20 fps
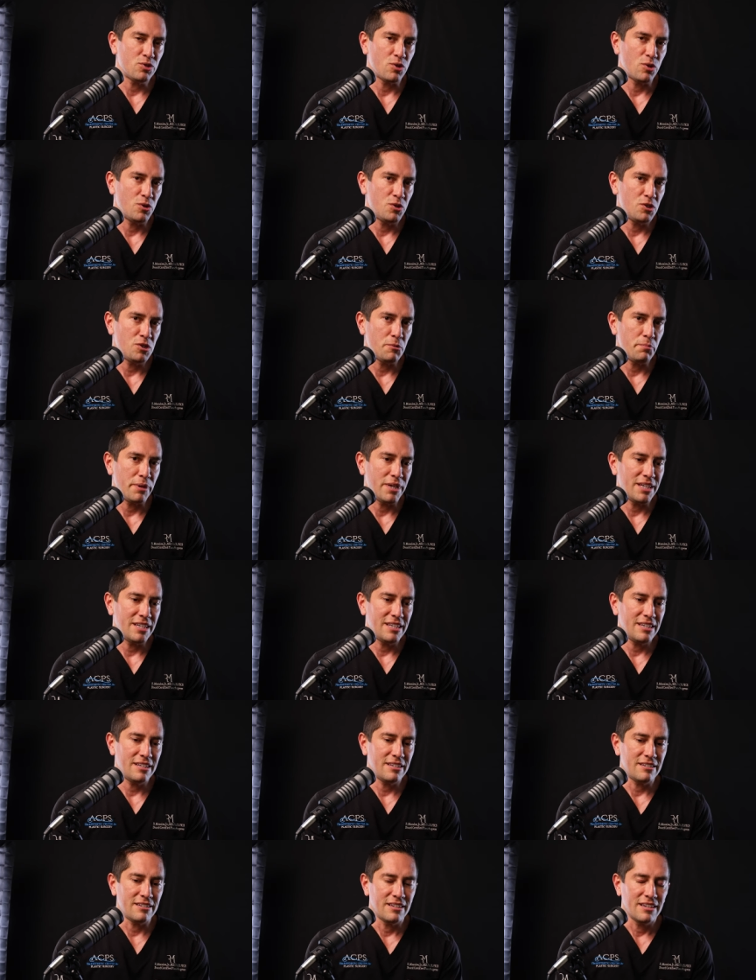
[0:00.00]
surgeon
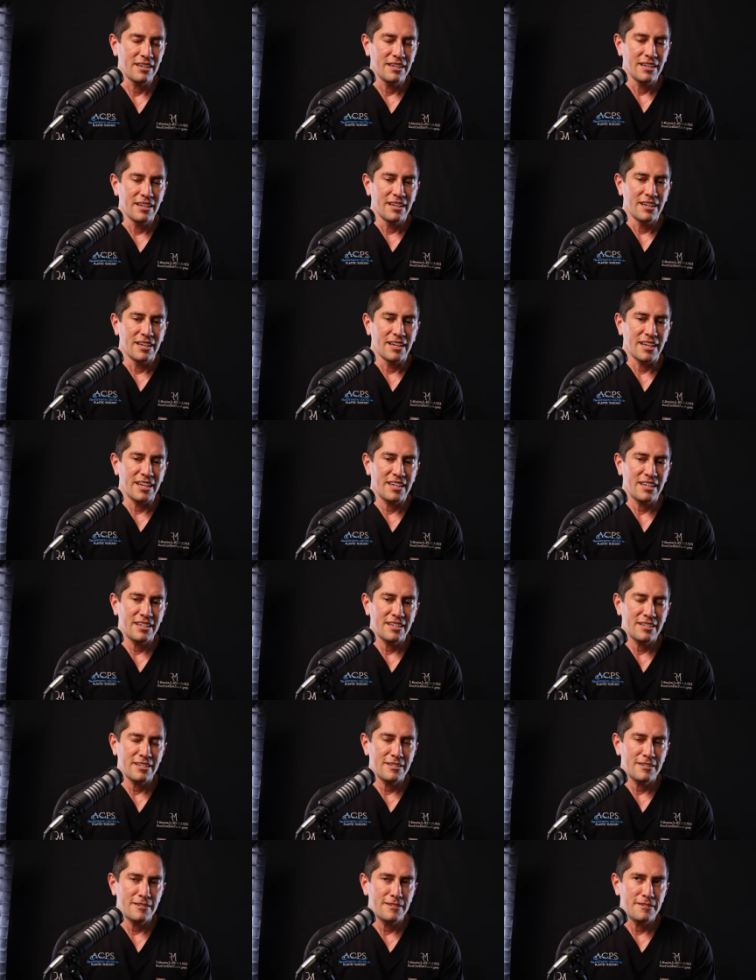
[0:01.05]
dependent
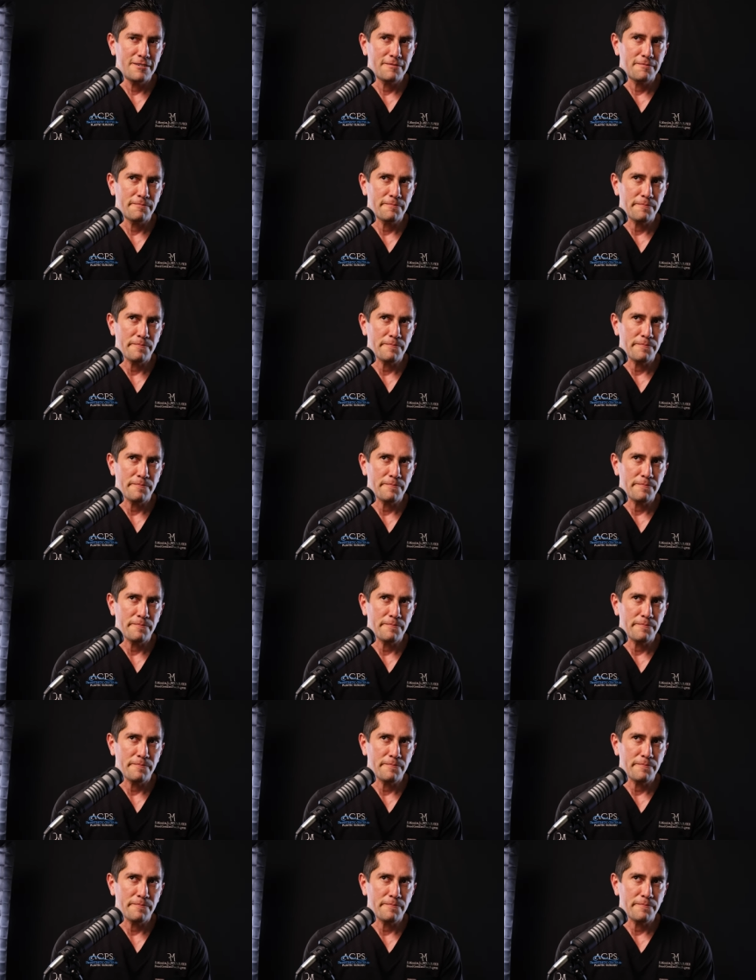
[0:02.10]
and